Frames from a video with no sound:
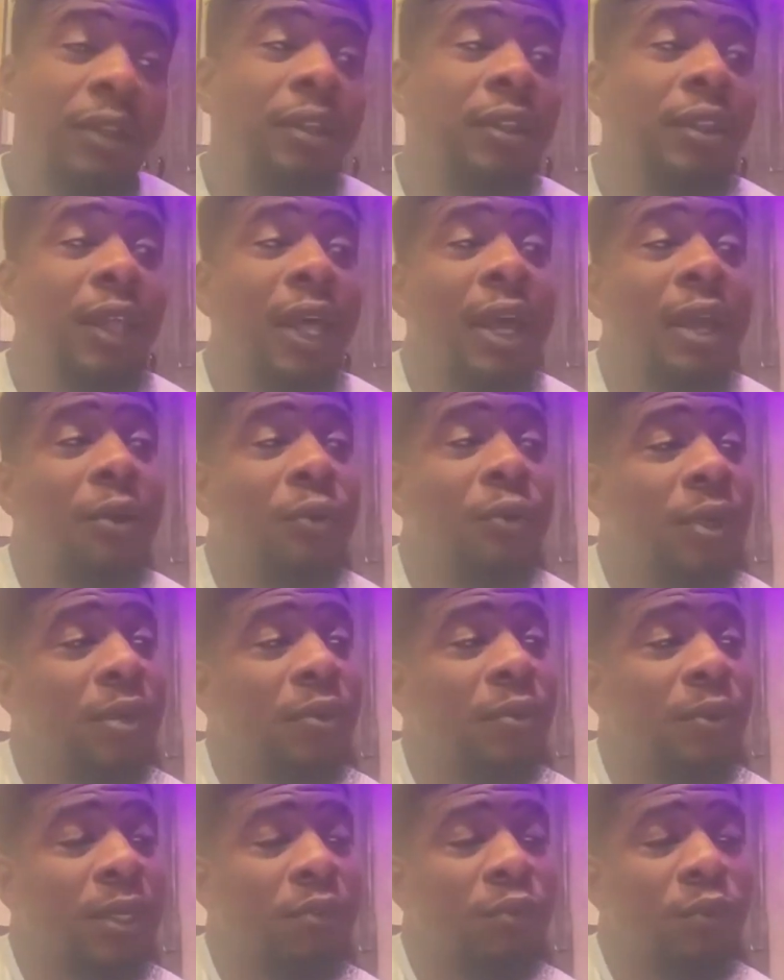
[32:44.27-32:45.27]
Like,
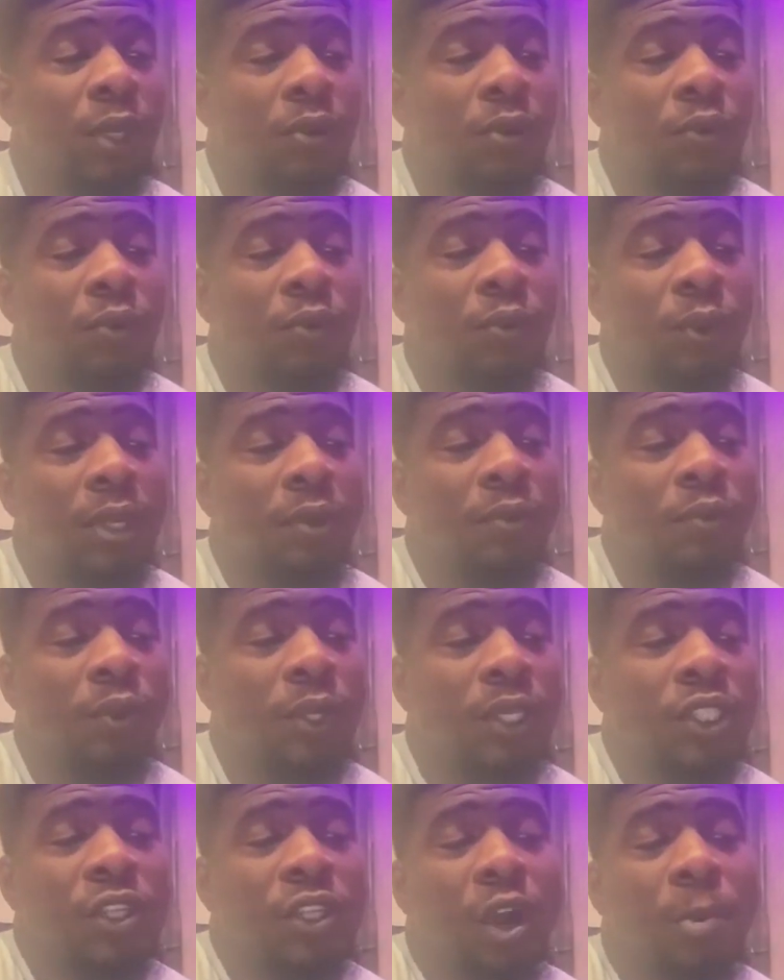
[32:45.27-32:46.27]
we
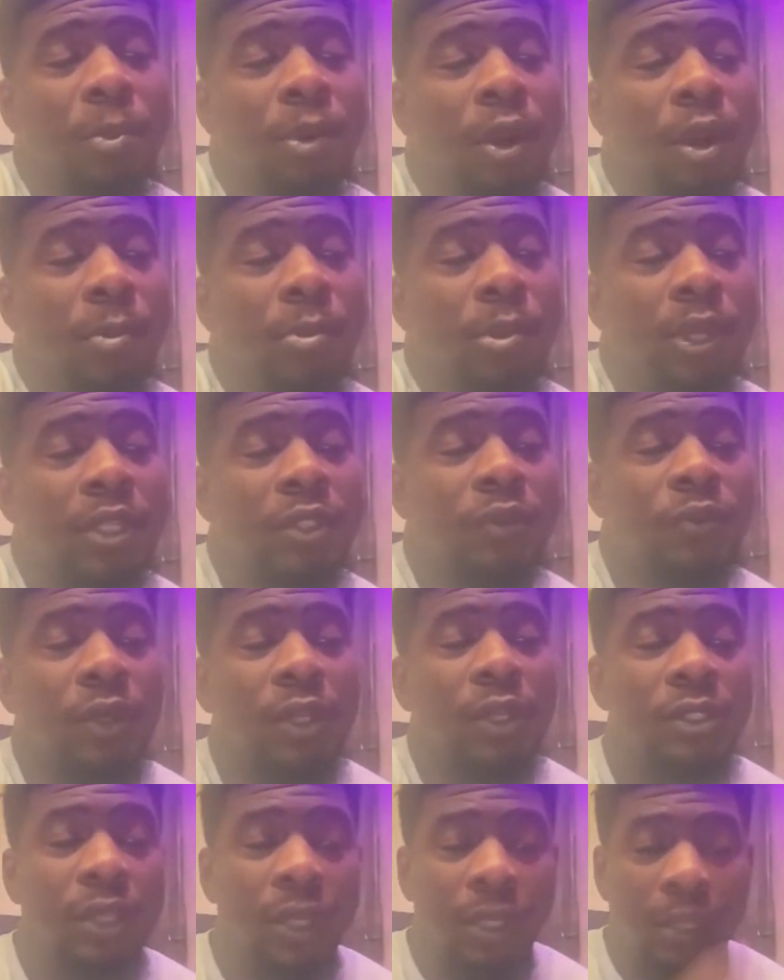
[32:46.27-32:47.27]
sharpen our pens with
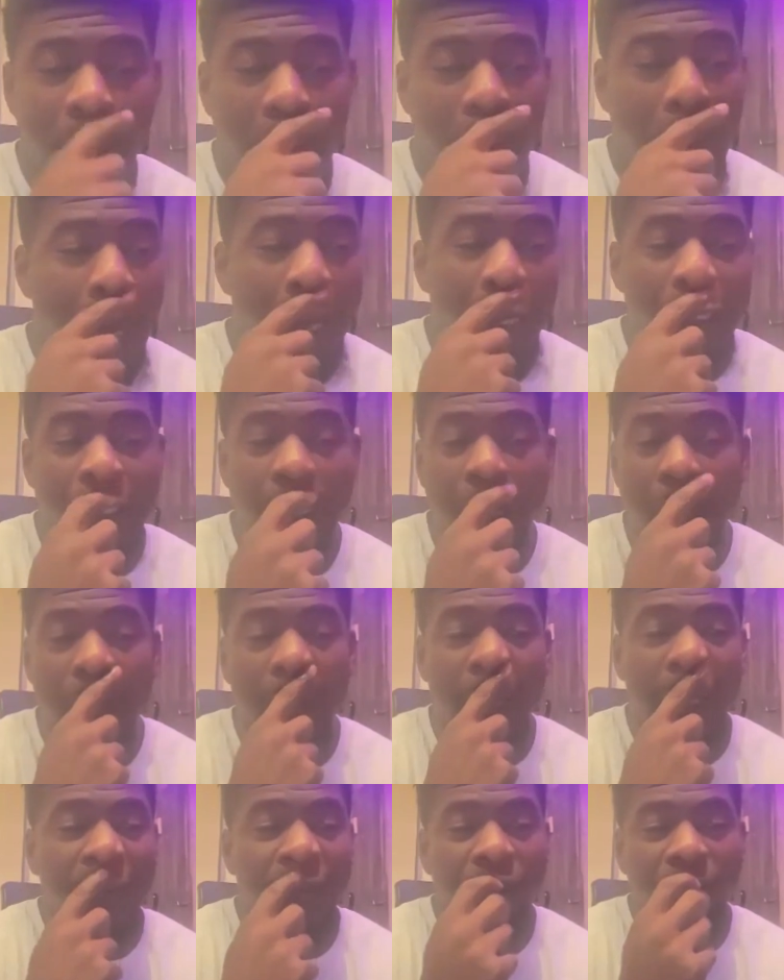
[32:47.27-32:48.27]
each other all the time.
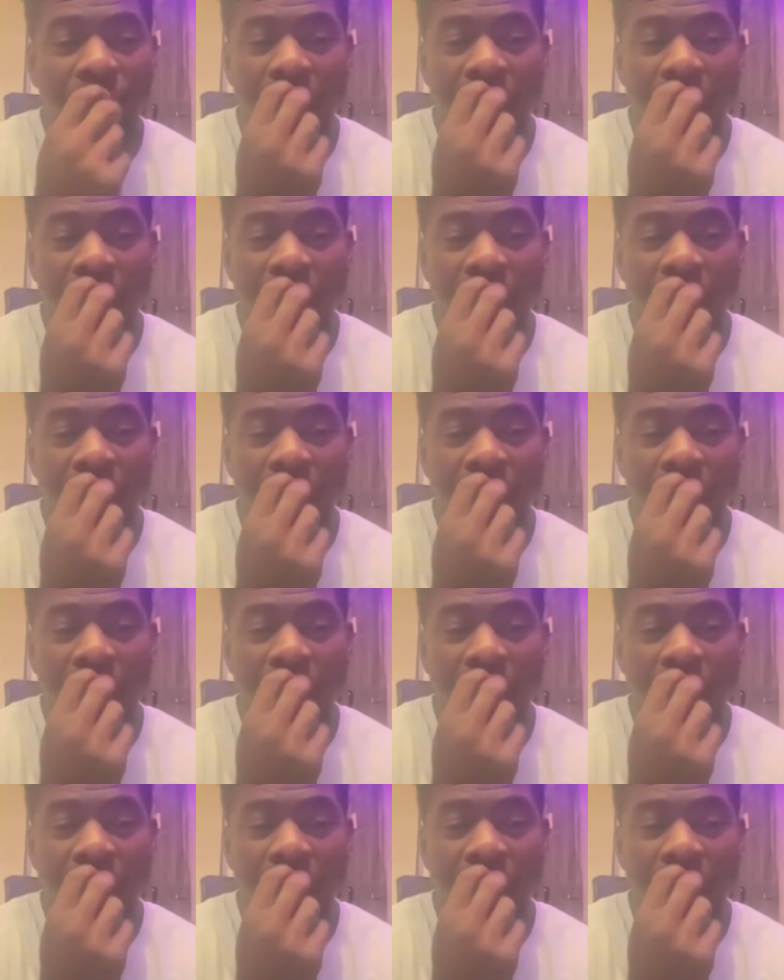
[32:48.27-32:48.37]
You feel me?